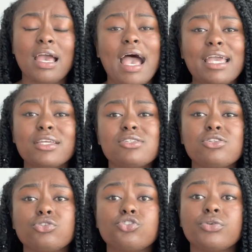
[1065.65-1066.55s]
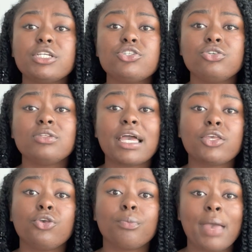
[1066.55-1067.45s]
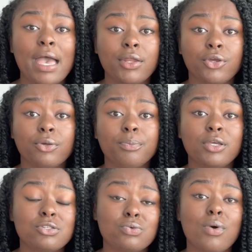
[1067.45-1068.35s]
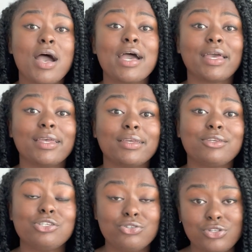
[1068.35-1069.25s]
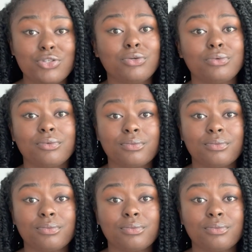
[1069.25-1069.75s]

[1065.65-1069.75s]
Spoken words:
I can still treat you like you matter, because why? You do.